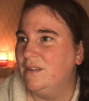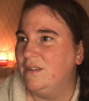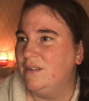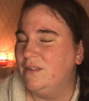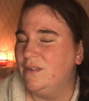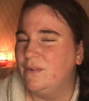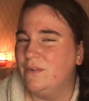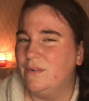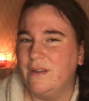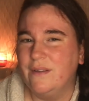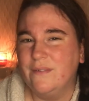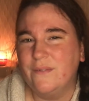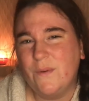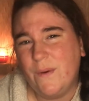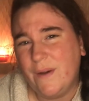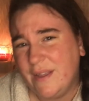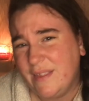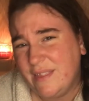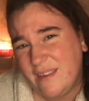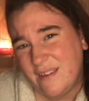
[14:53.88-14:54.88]
you don't have
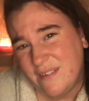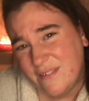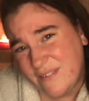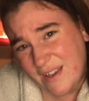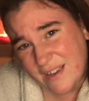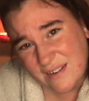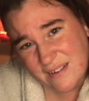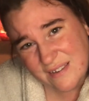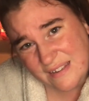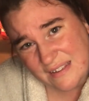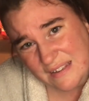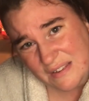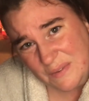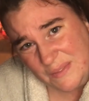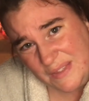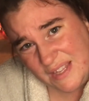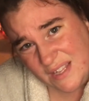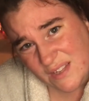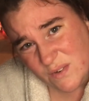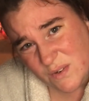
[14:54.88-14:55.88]
quite the effect that you
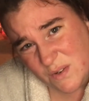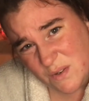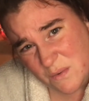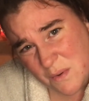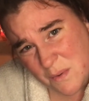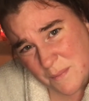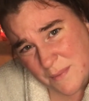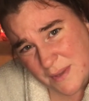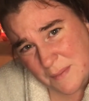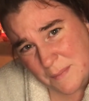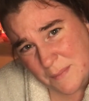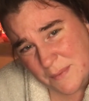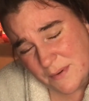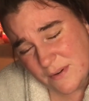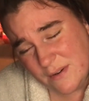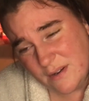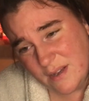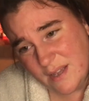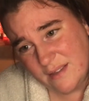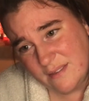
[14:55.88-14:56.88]
think you do on
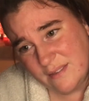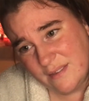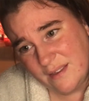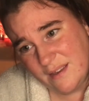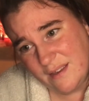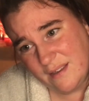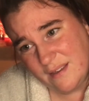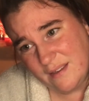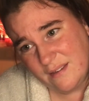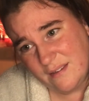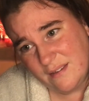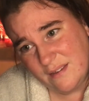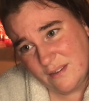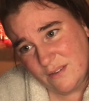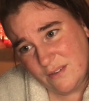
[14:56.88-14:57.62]
people, and, like,